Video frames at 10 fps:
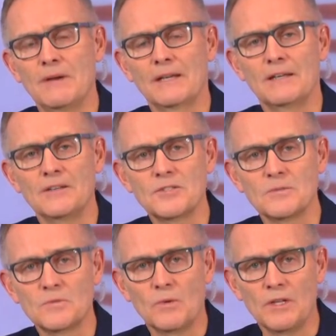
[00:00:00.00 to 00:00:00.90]

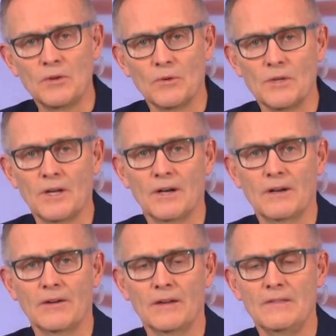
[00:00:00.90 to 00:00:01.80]
mechanisms when you were
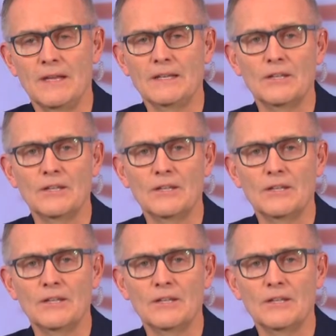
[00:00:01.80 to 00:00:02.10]
younger, and then